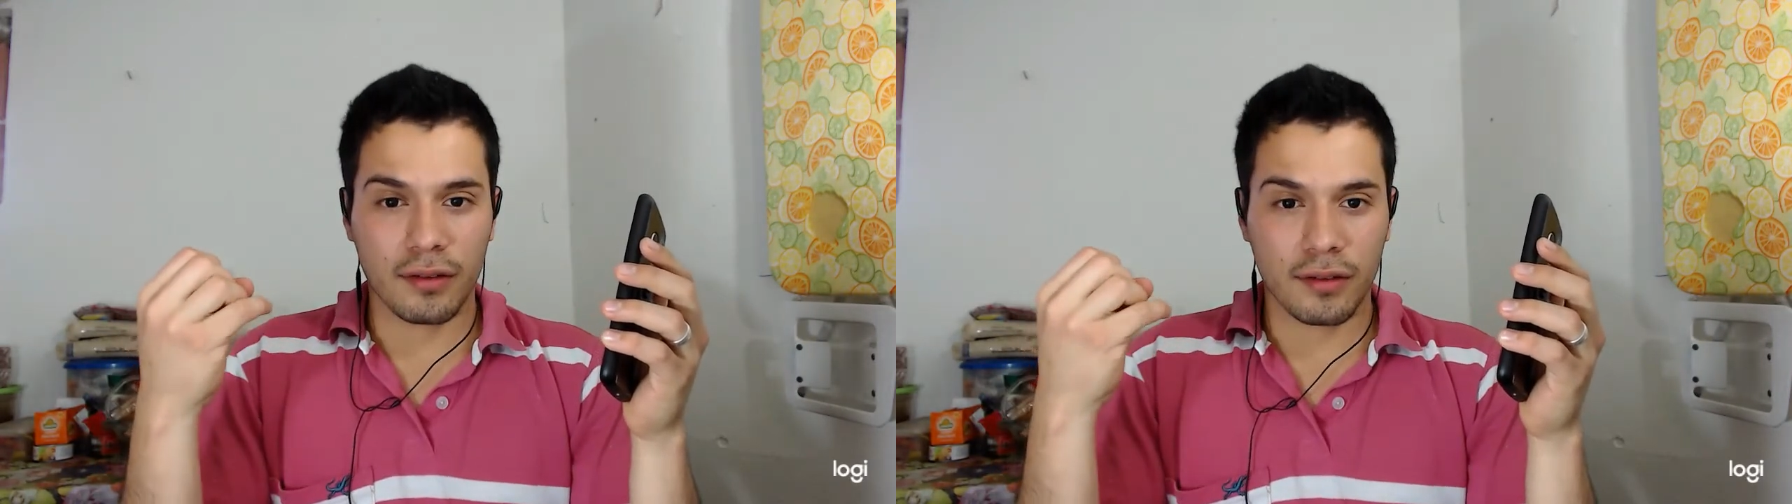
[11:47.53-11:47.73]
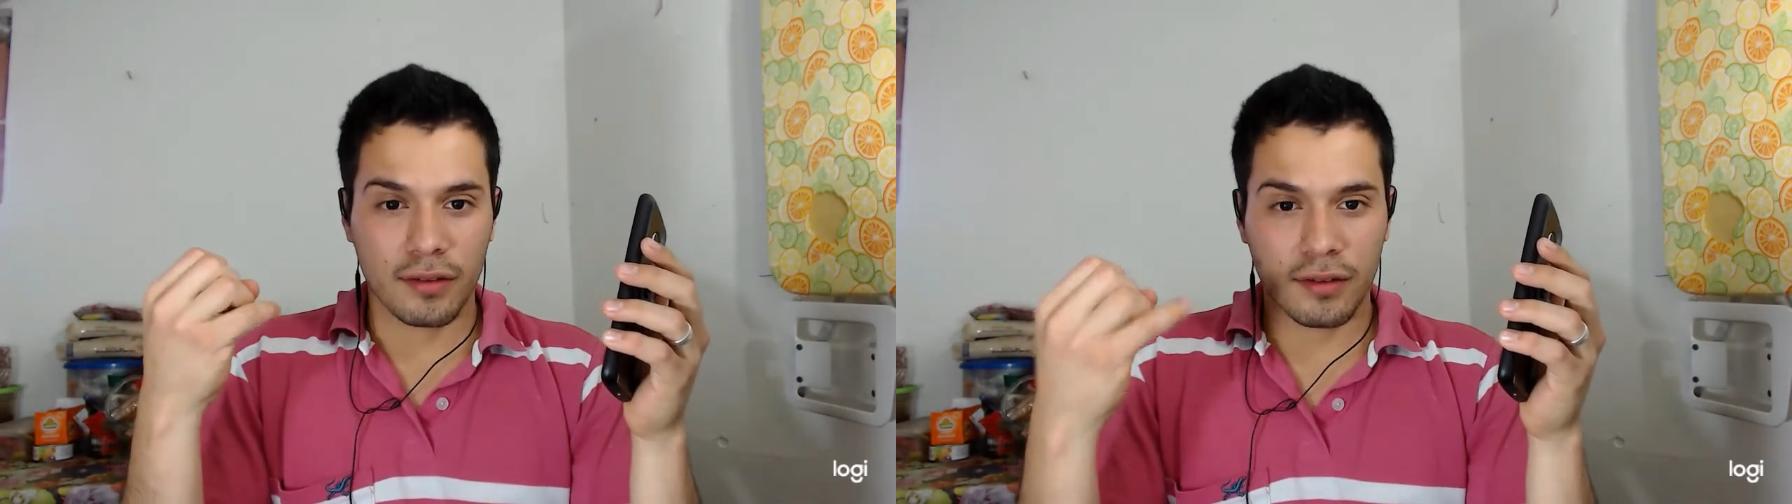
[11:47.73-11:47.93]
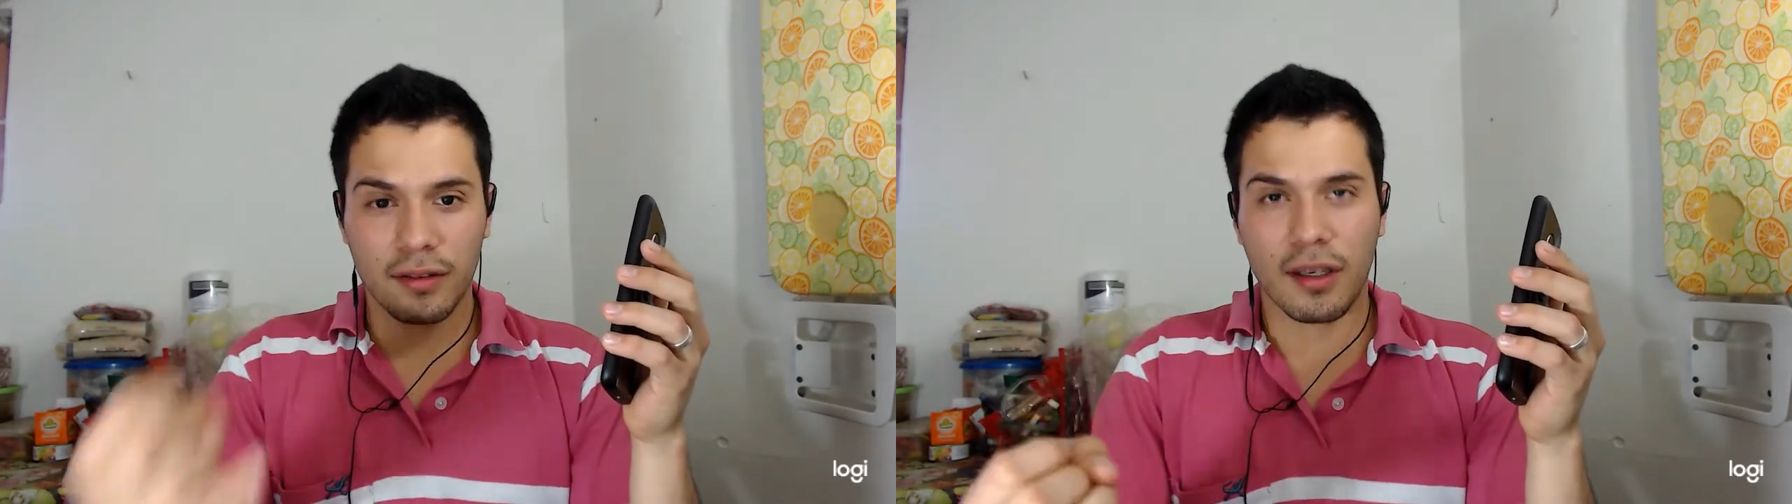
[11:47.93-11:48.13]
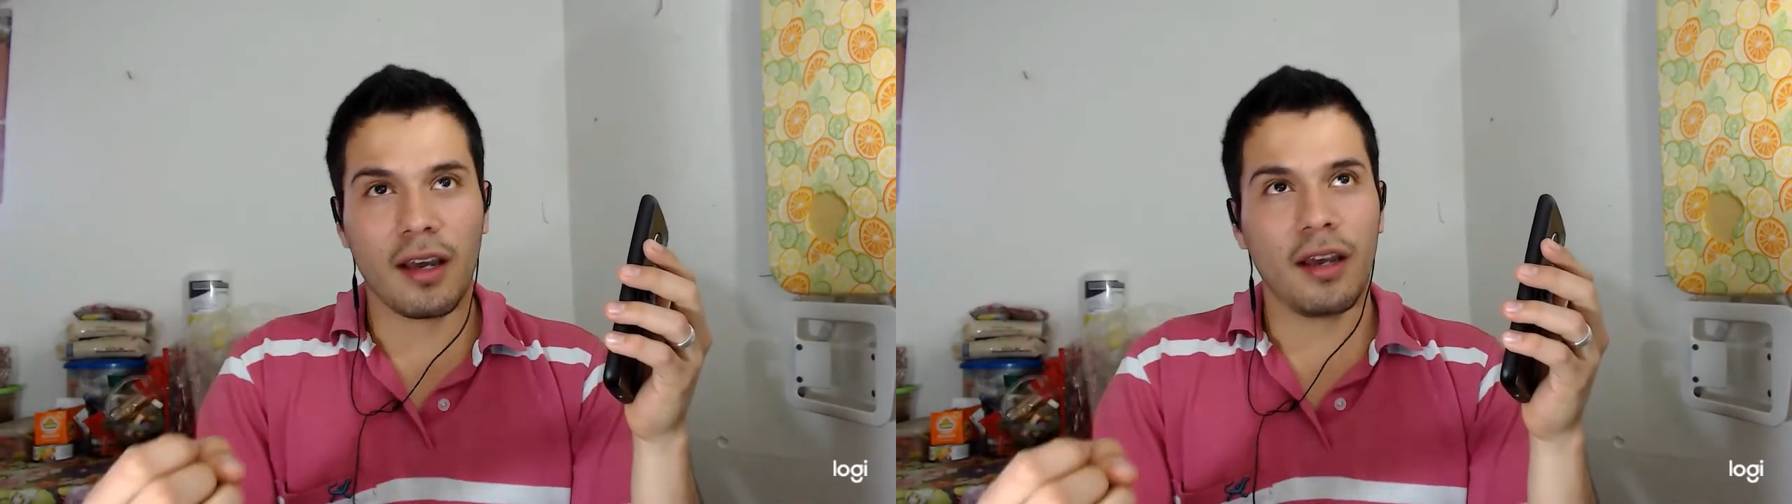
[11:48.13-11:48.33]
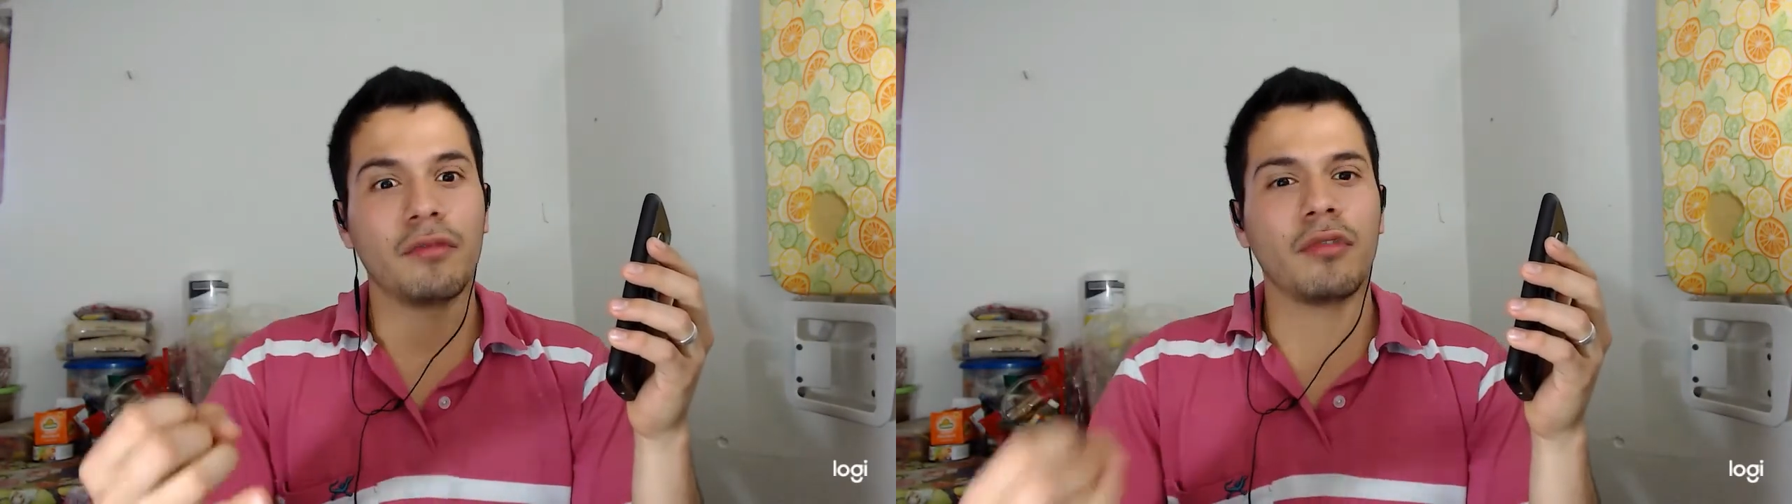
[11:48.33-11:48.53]

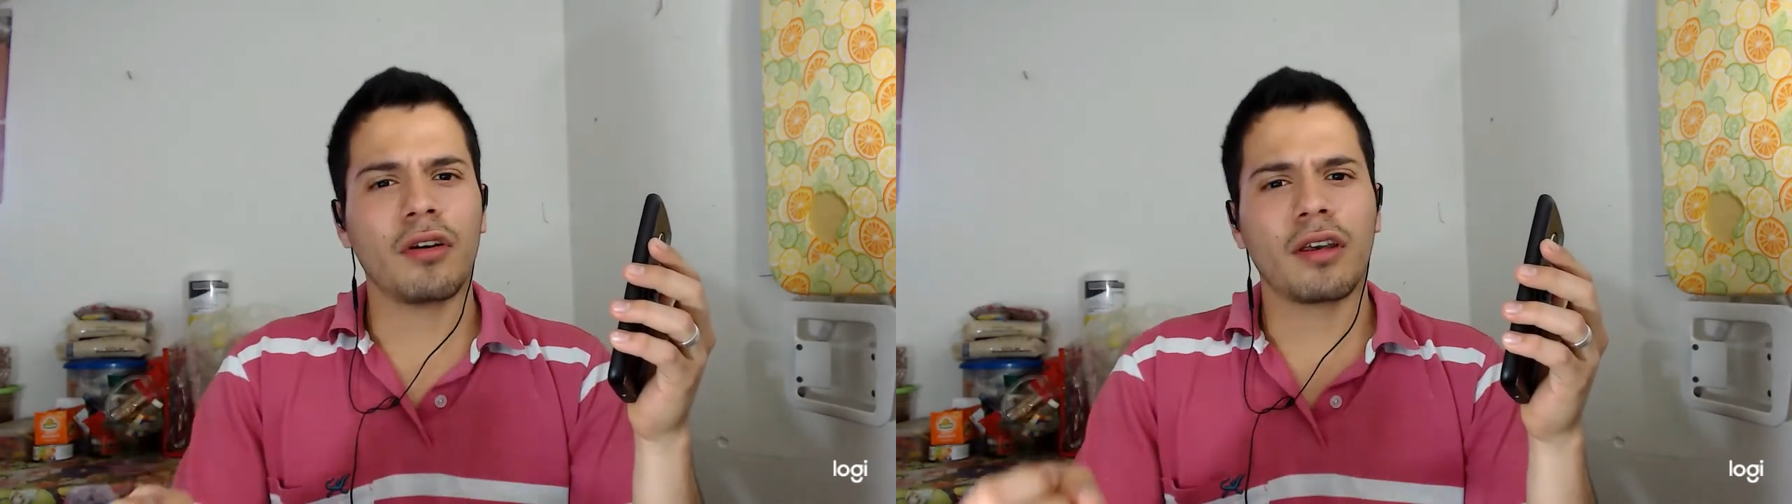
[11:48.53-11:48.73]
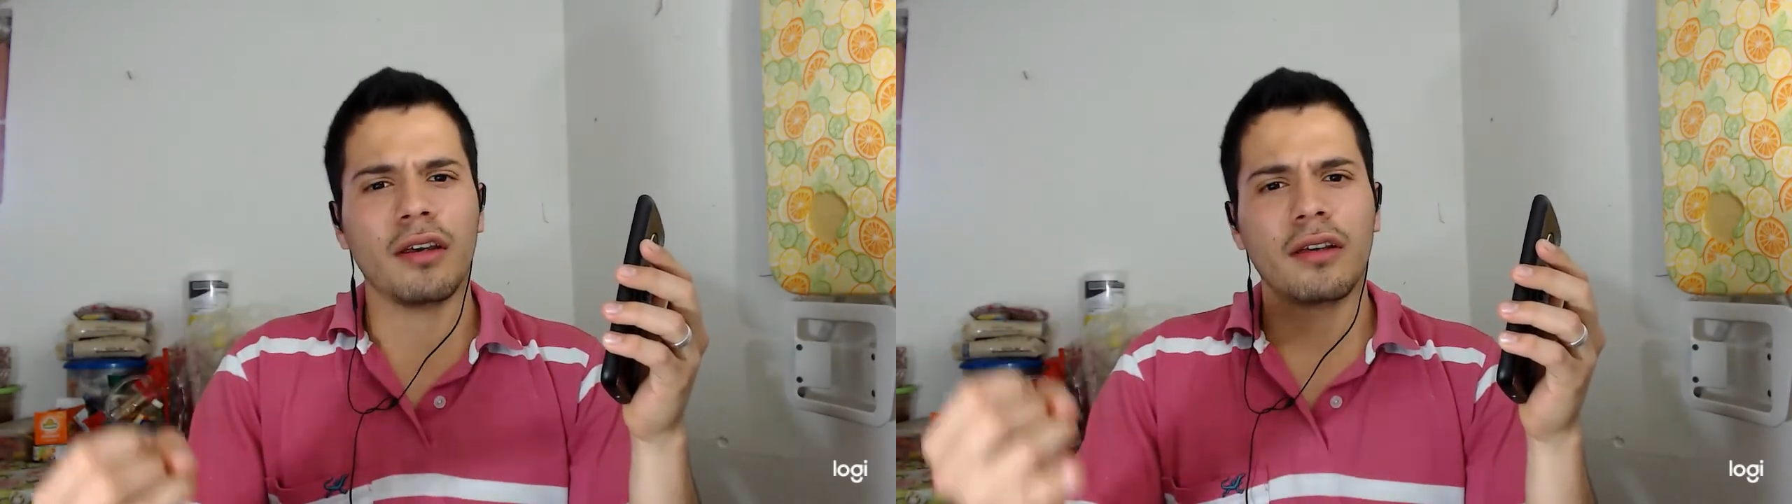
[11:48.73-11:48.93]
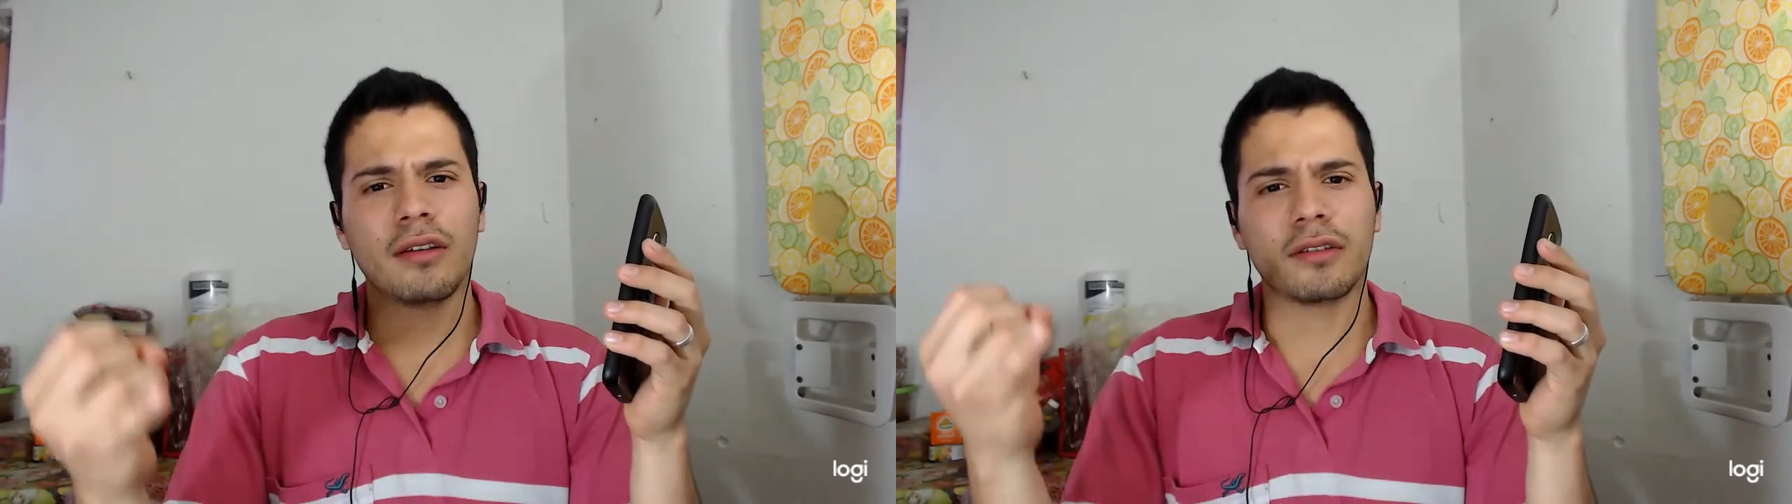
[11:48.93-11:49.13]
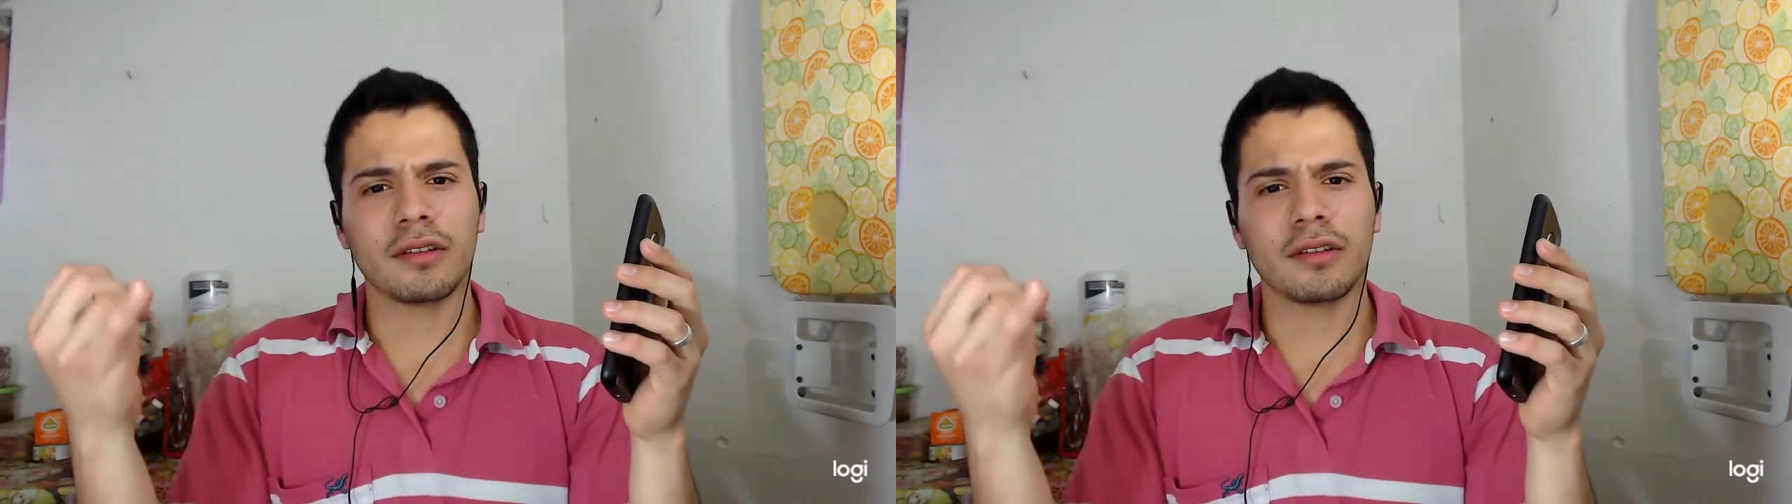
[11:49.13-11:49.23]
skyrocket,